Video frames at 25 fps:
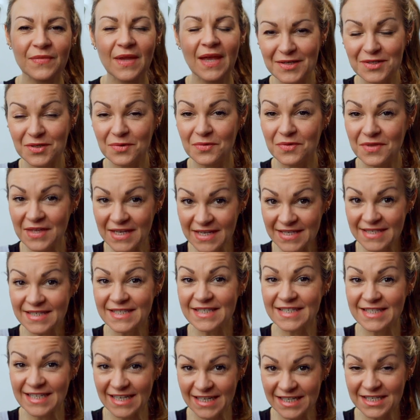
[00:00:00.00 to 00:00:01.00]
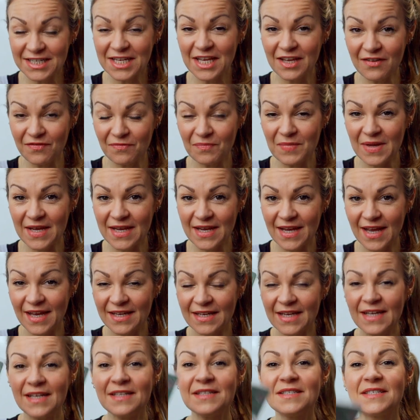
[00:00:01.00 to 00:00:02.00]
So these did give me
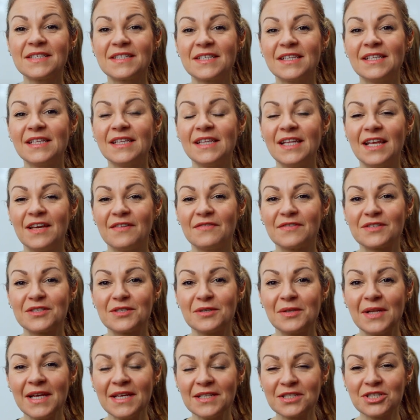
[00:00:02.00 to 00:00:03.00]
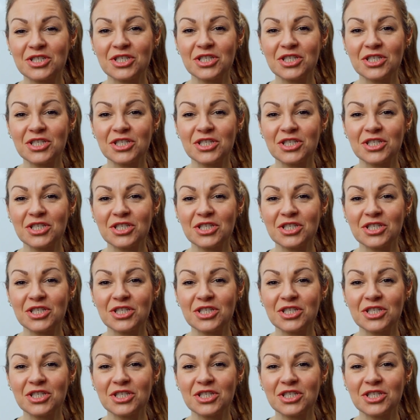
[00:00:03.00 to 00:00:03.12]
an instant lift, so let's